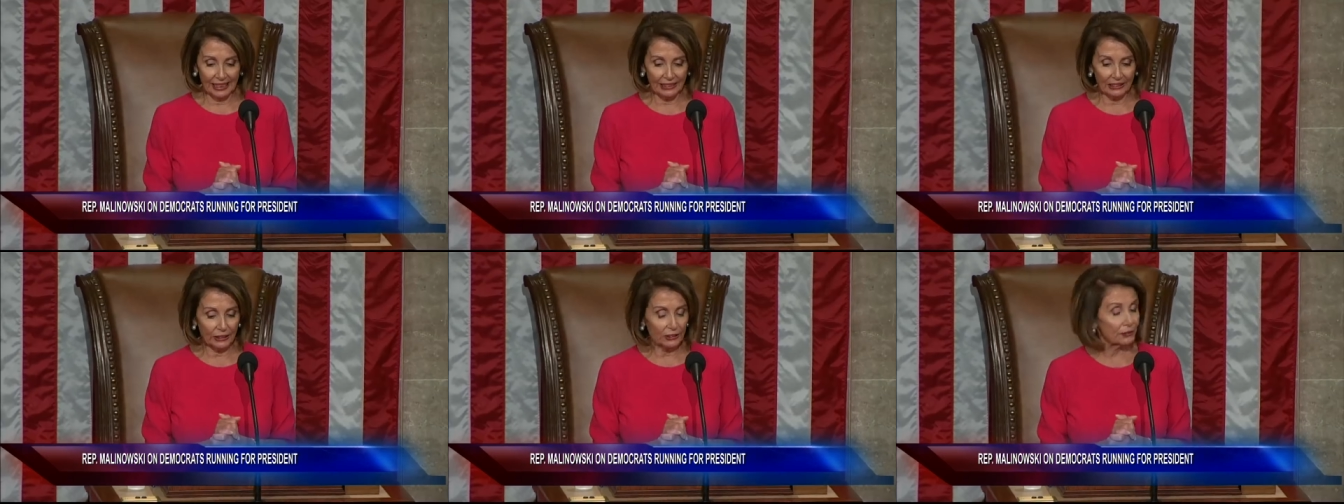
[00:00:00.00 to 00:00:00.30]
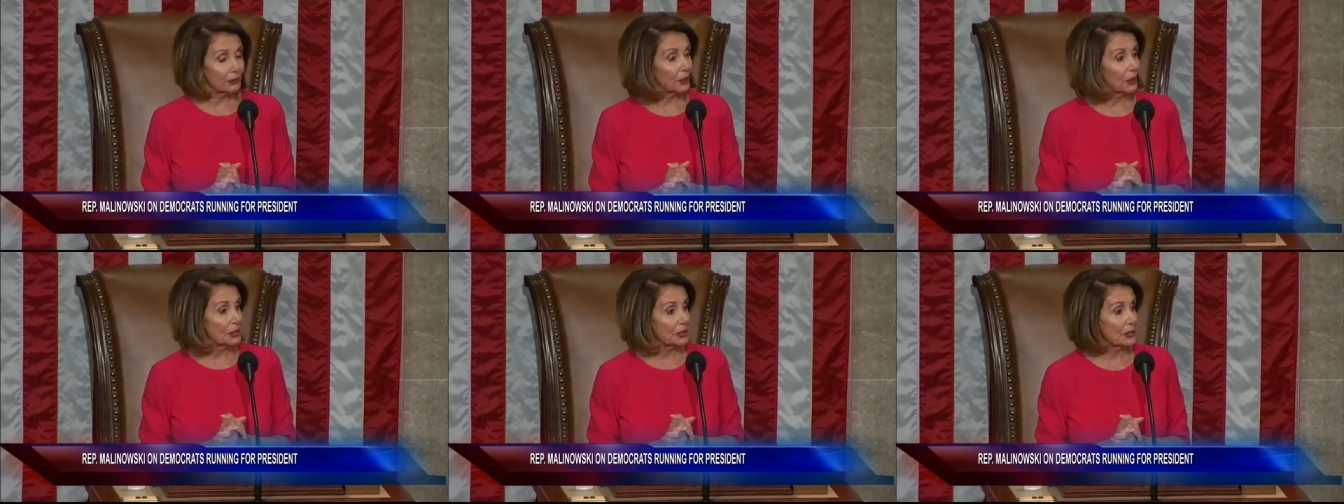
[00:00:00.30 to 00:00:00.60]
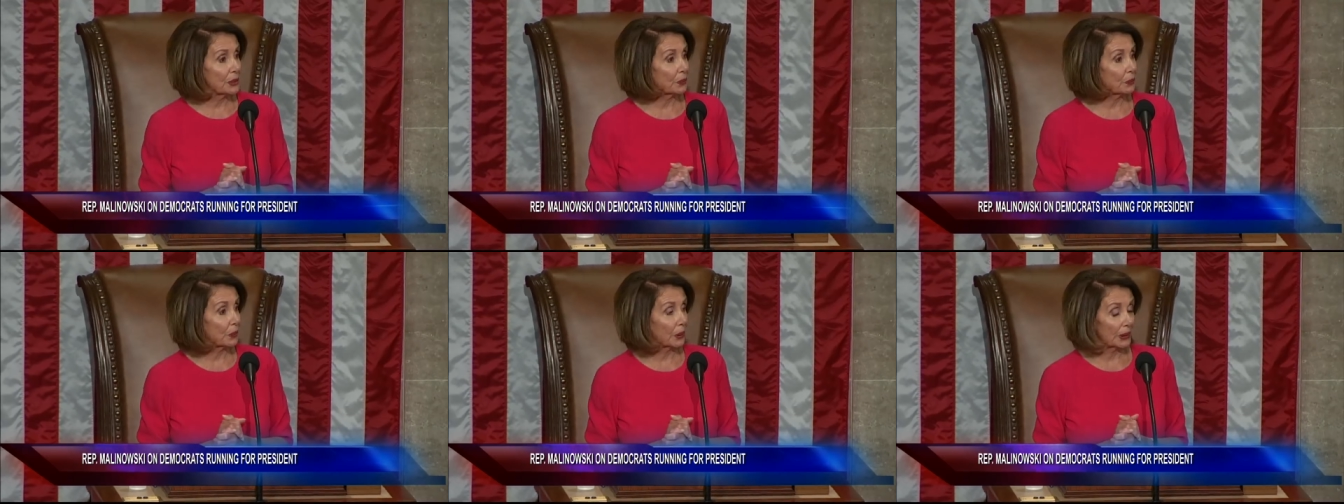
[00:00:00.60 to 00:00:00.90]
and they did it
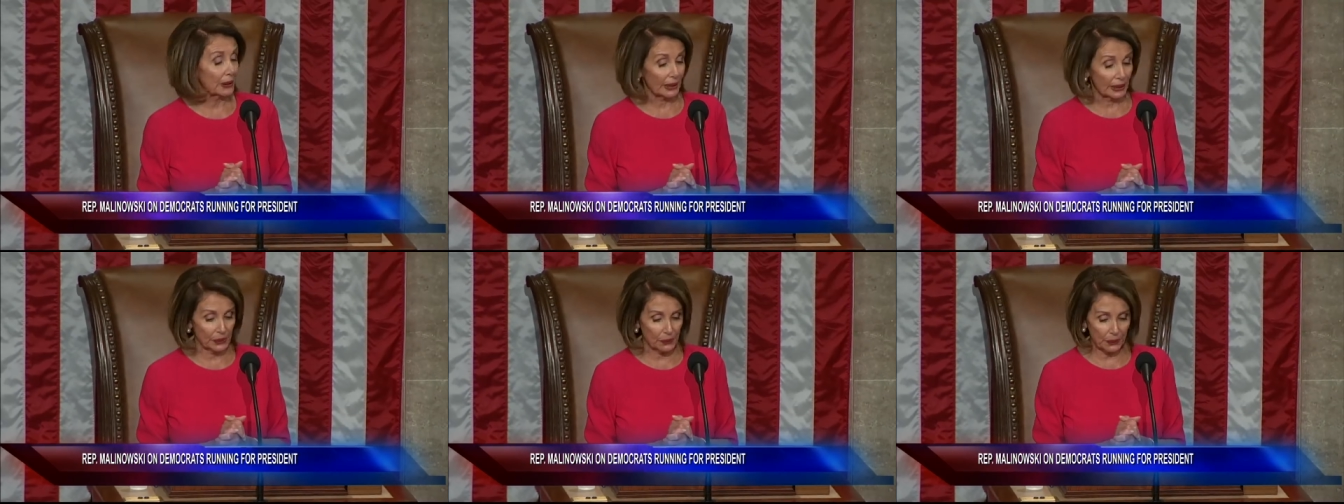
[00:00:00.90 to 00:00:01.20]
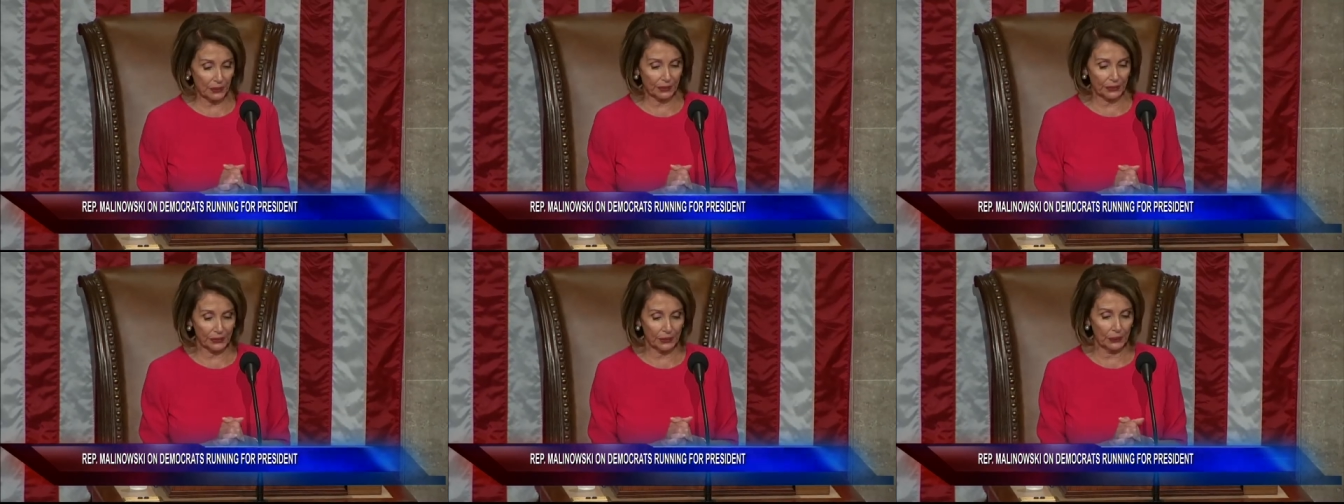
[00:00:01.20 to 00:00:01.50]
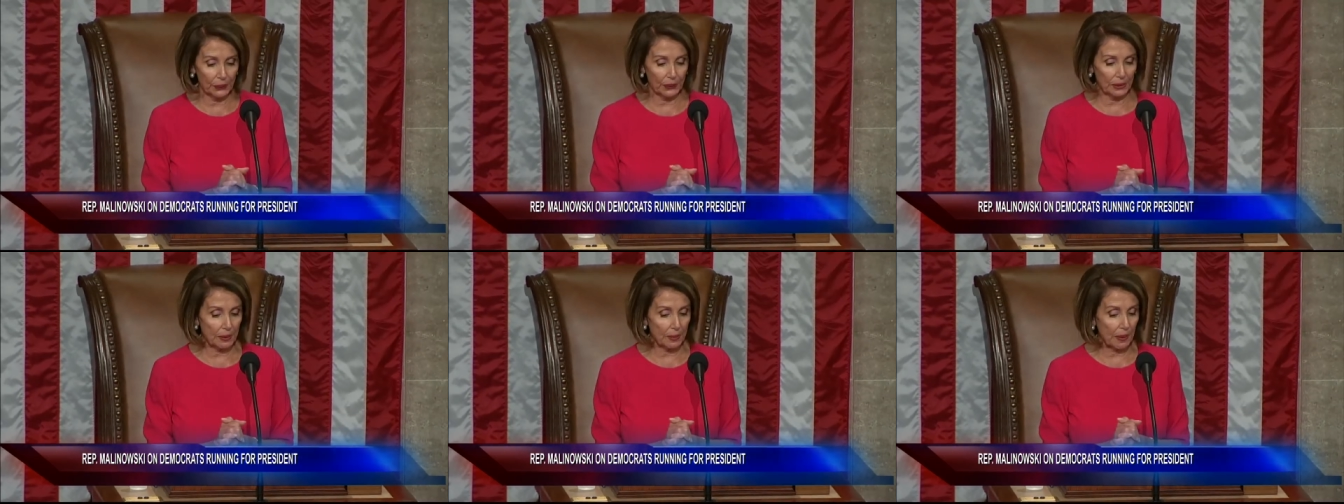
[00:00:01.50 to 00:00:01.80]
in districts
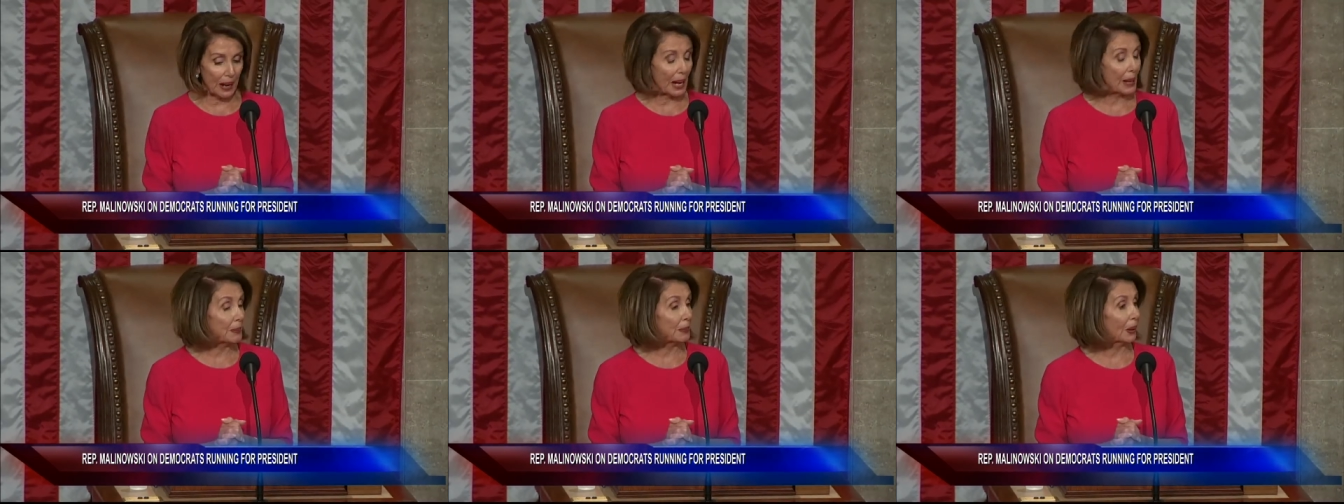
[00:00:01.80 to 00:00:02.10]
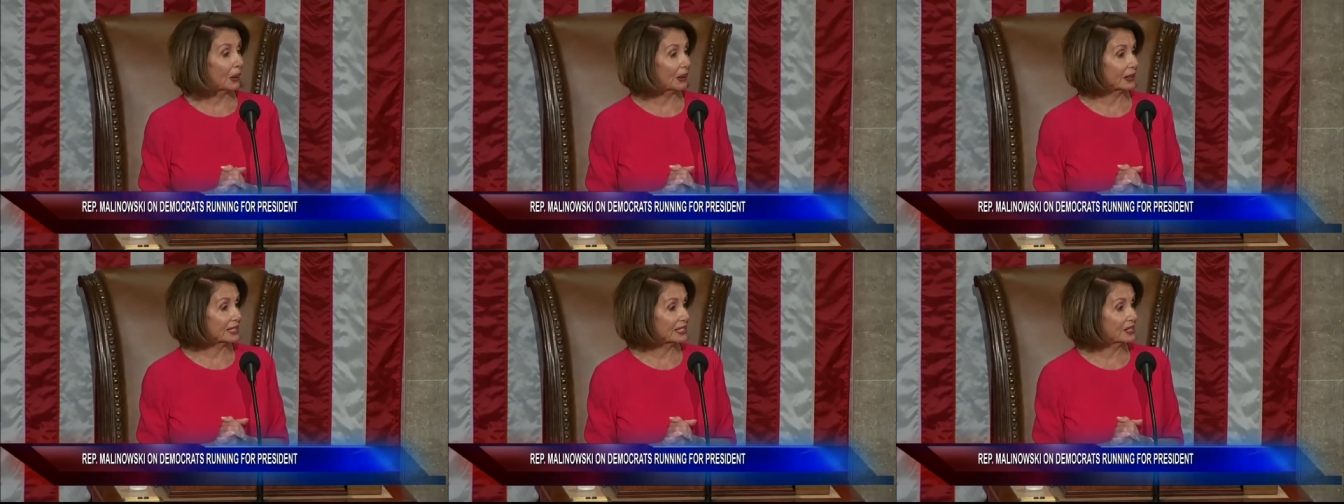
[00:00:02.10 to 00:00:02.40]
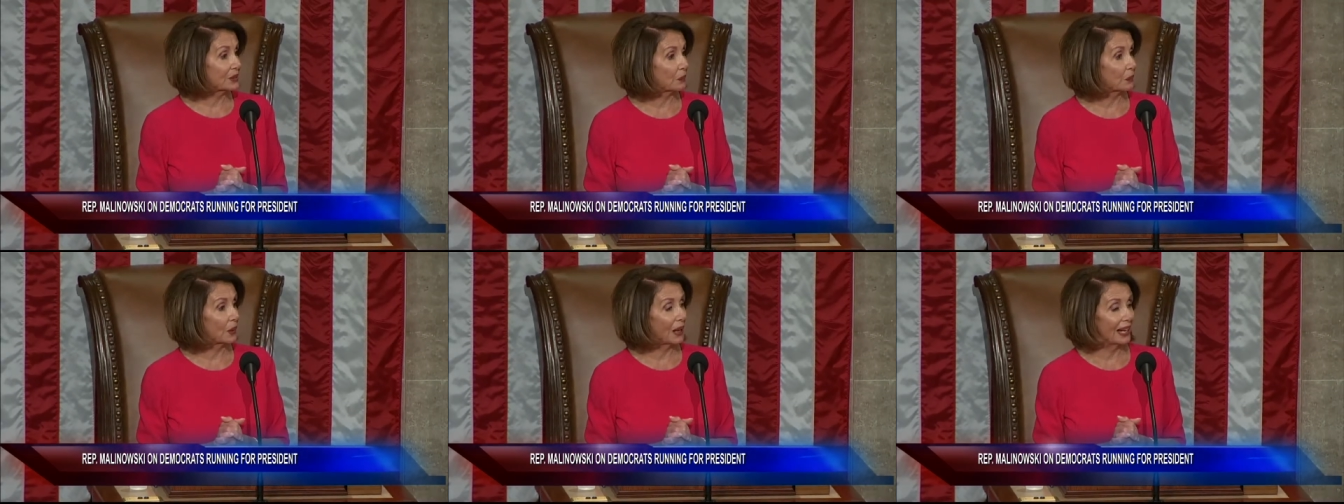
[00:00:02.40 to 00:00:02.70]
like mine, in
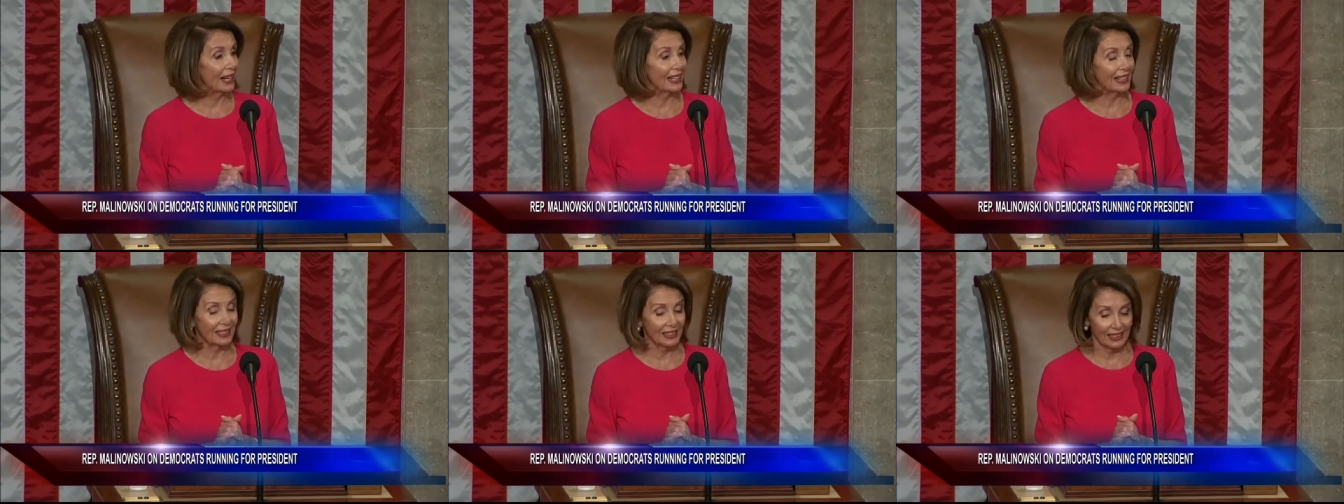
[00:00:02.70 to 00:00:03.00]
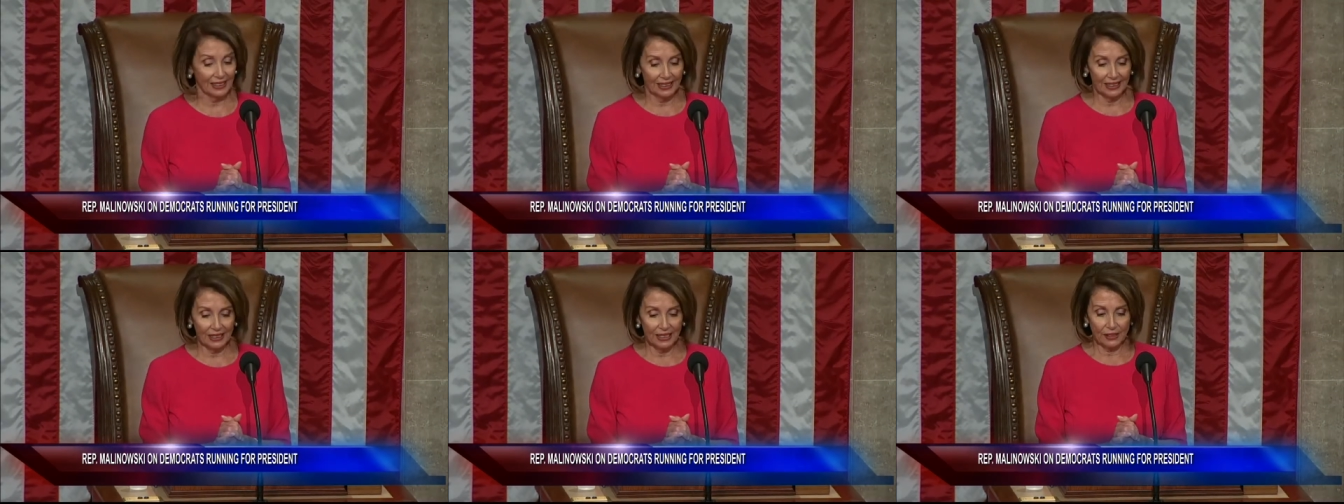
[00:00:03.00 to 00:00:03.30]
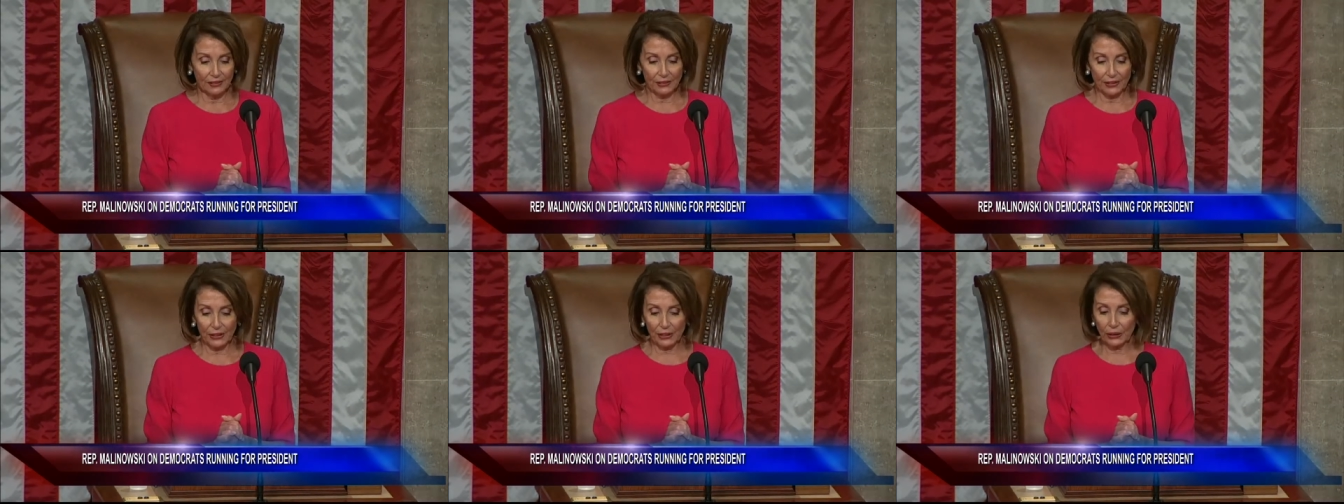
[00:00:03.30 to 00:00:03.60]
districts that are
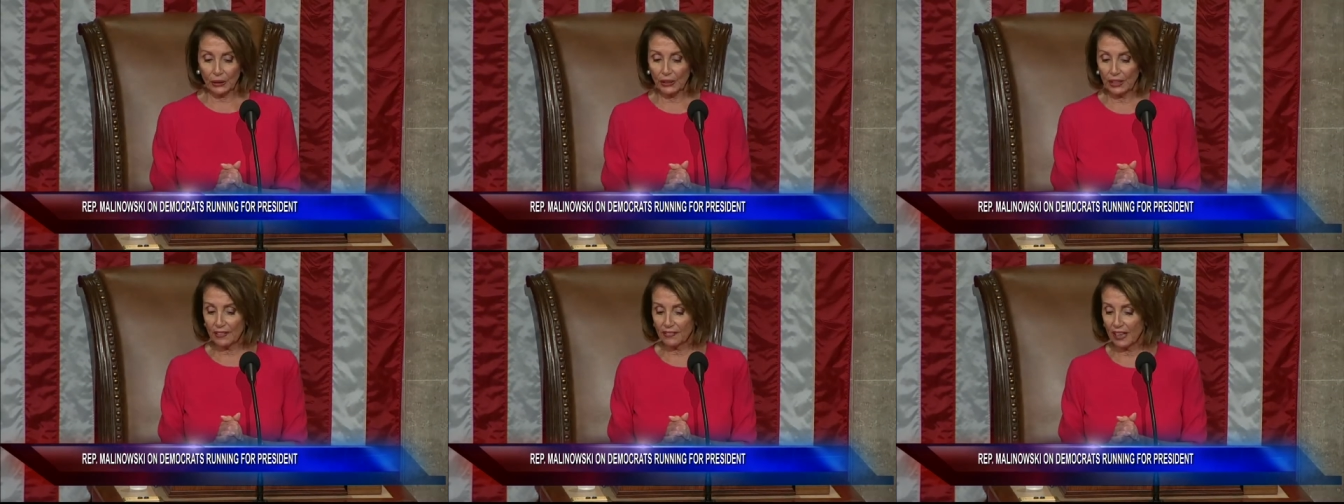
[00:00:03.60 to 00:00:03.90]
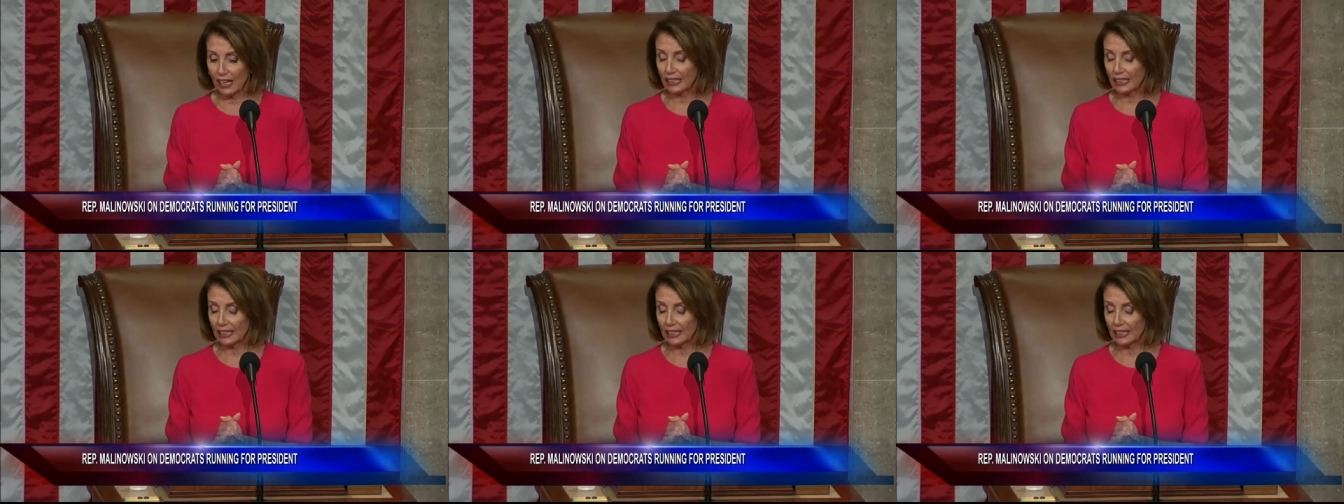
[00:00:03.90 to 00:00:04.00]
evenly